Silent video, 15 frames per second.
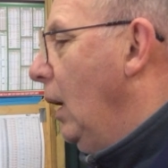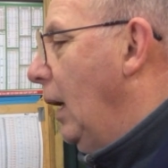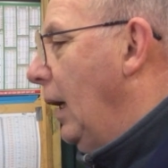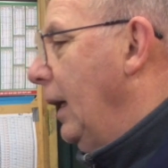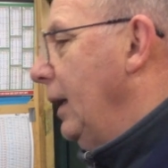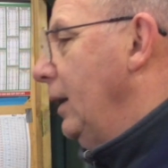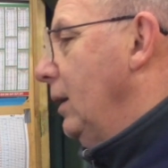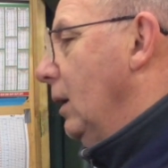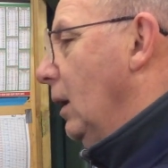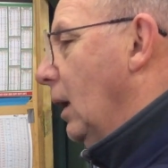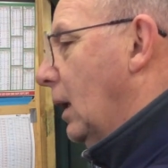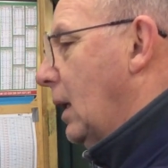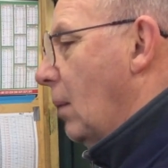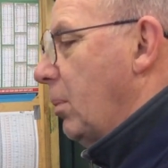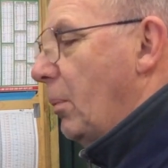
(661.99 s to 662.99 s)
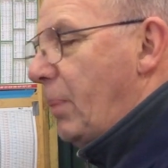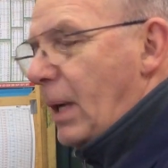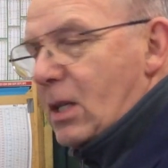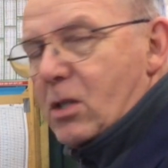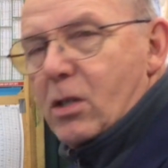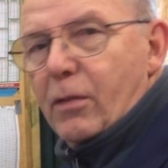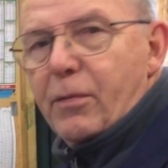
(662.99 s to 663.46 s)
and a couple of
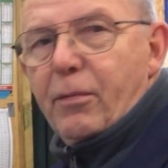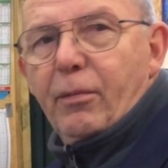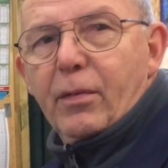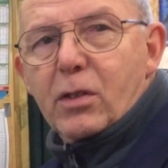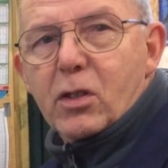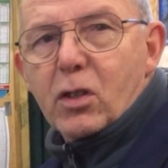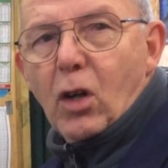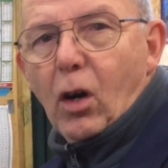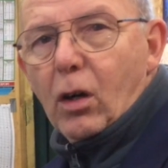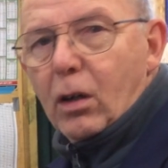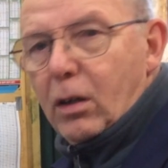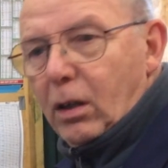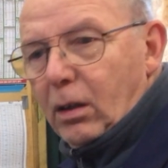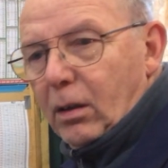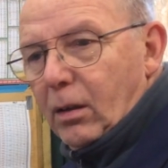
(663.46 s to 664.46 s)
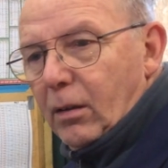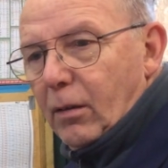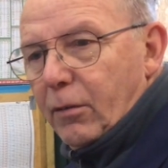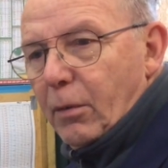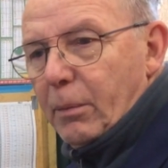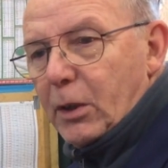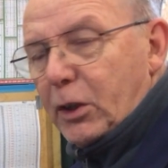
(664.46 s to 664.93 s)
bits of stock
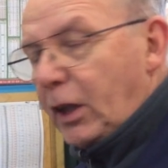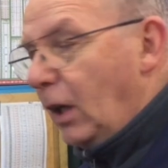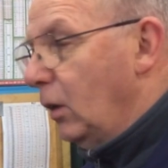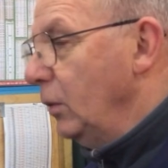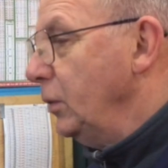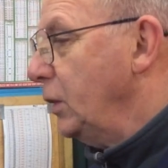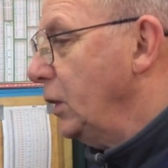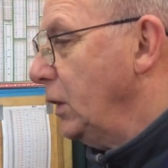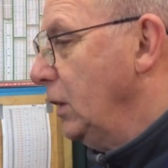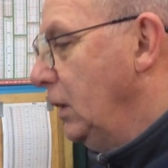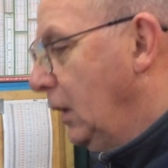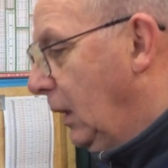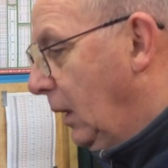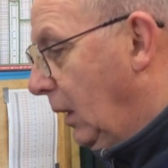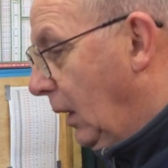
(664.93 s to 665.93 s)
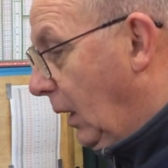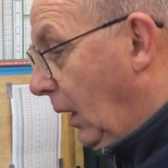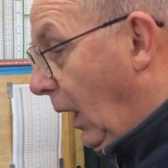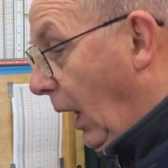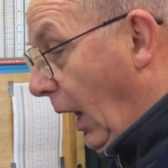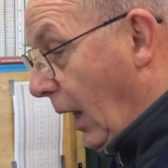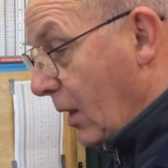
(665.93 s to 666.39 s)
from the shelves
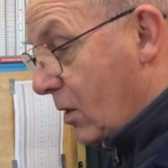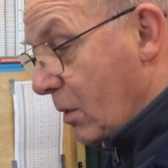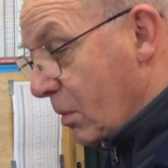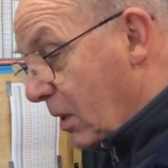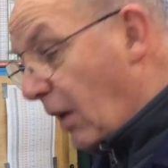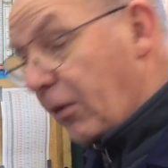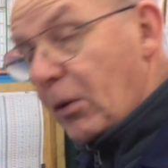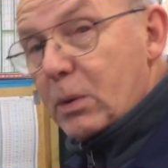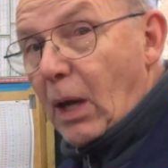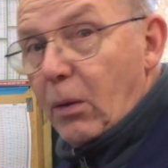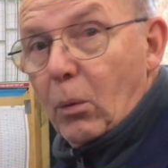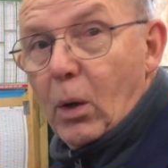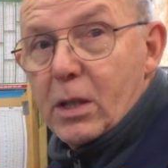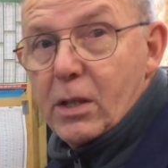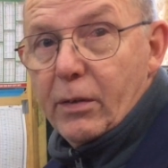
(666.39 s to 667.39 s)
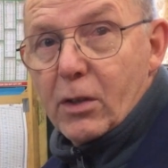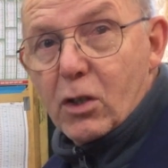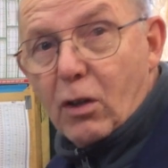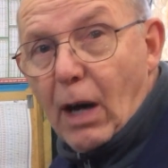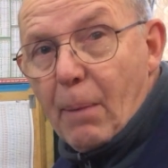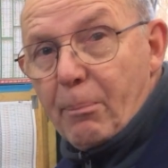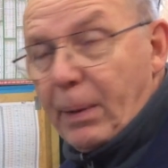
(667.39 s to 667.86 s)
and some stuff that was otherwise in the
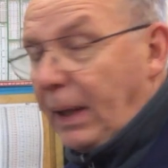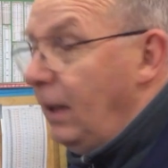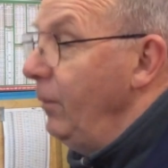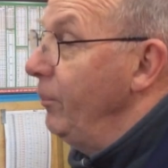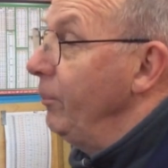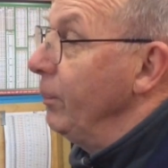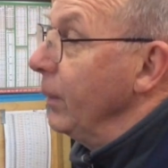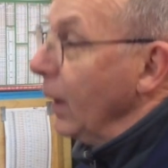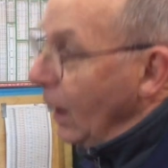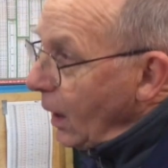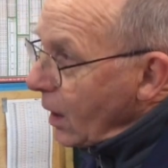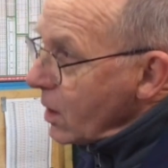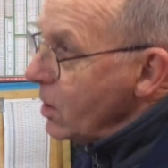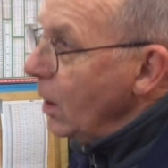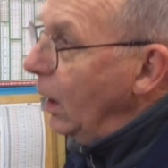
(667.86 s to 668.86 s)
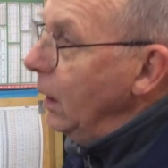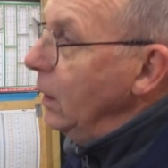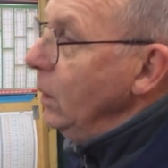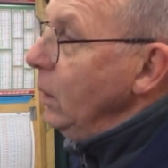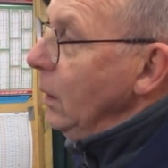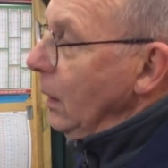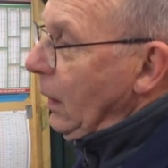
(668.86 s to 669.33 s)
scrap bin.
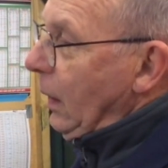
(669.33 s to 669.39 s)
So